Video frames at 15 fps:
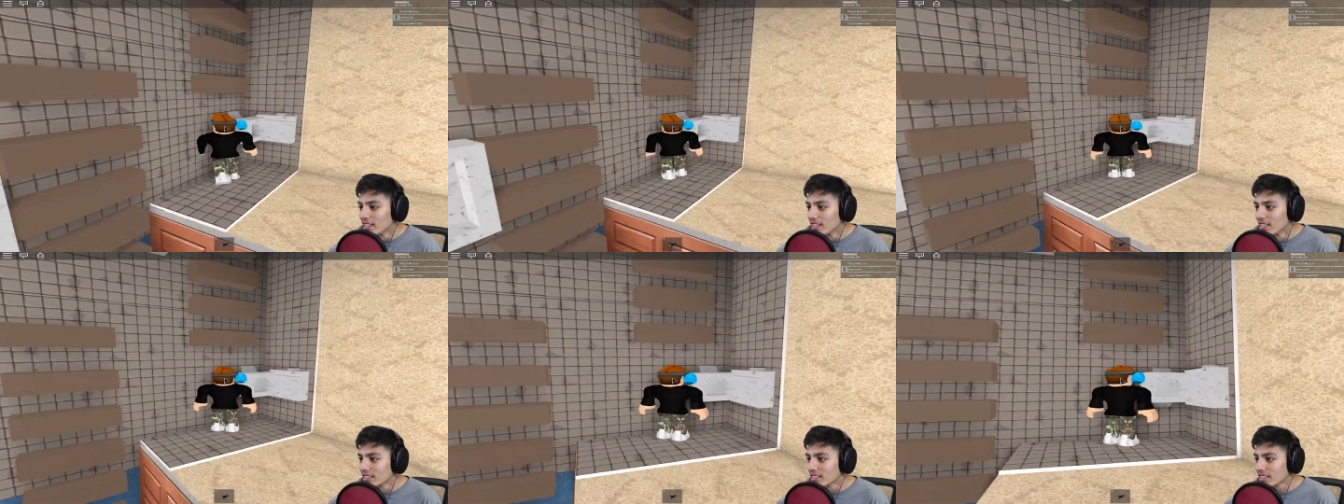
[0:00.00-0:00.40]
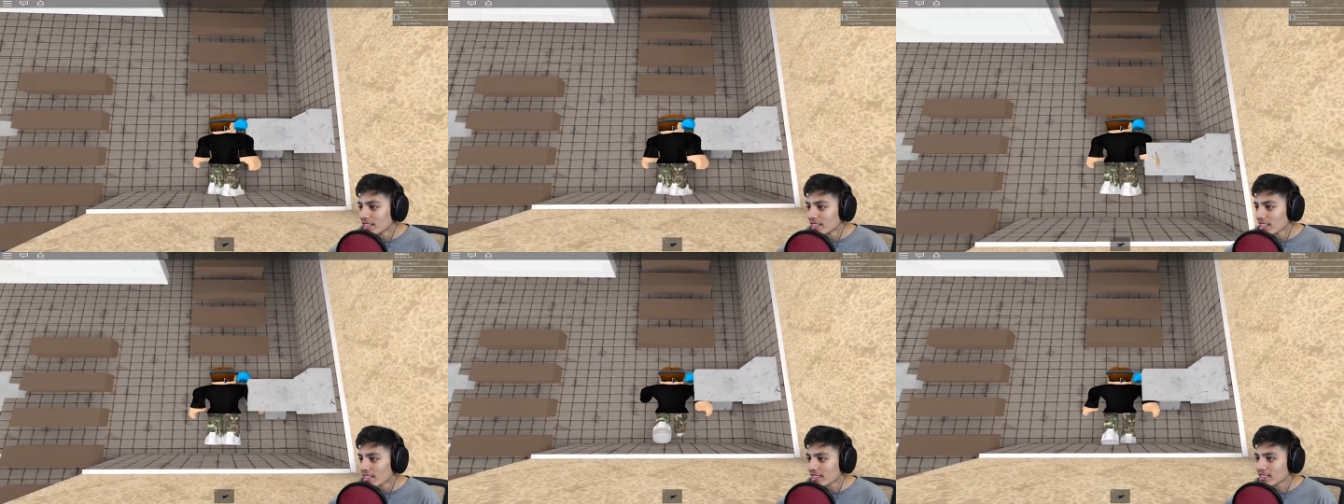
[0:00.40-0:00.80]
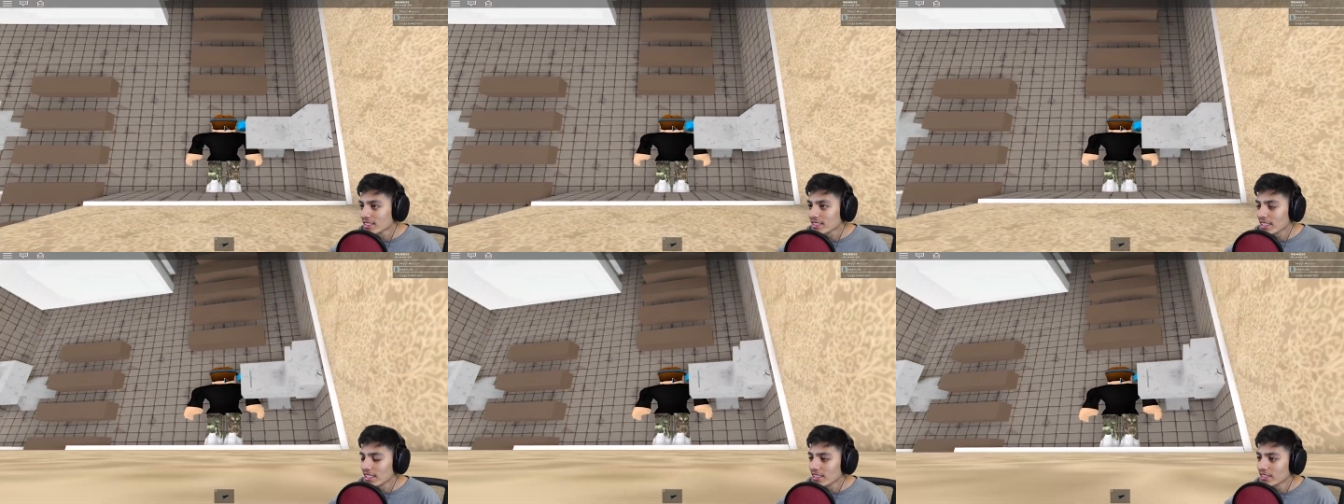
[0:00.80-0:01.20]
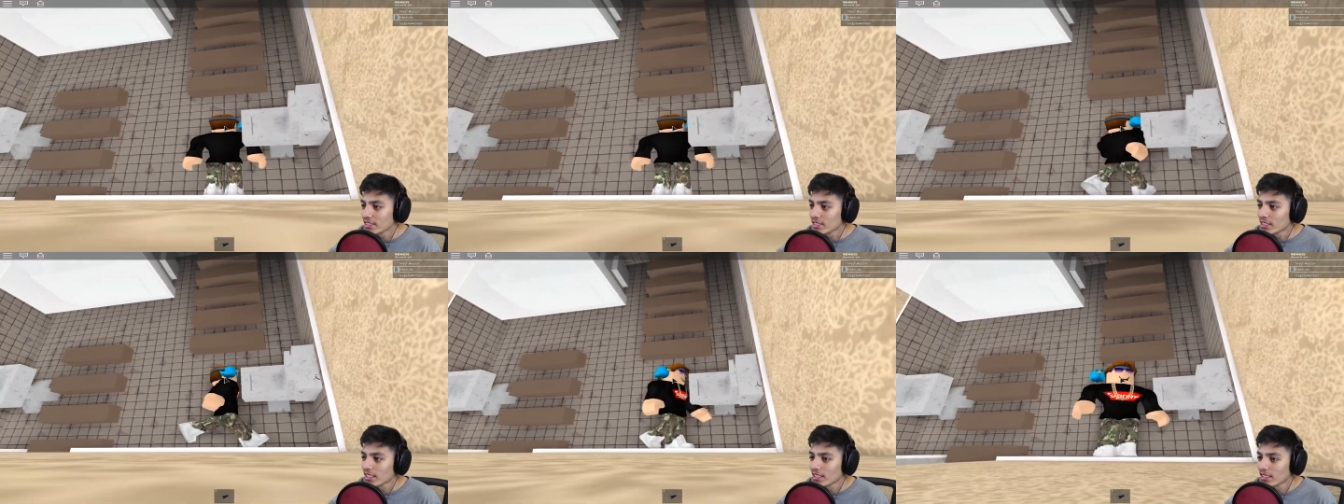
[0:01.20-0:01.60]
I see another
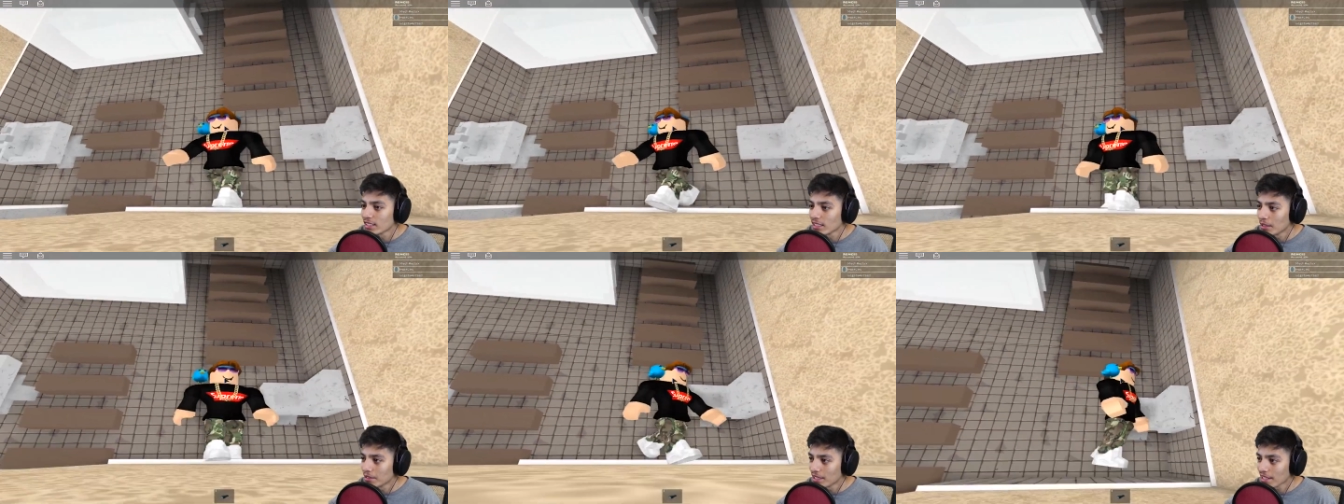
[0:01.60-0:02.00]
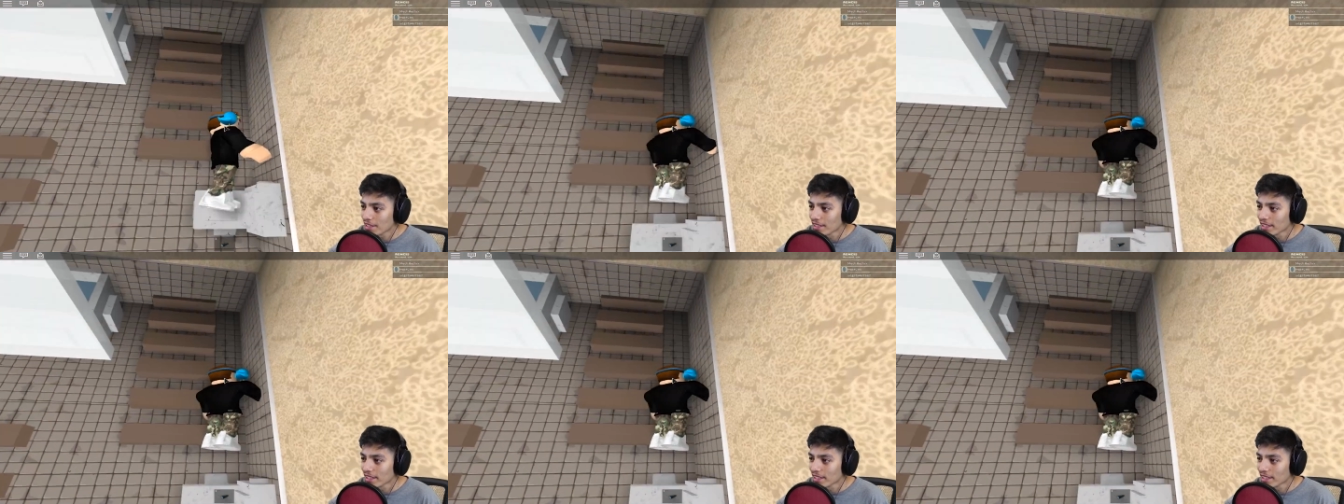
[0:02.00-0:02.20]
stairs, another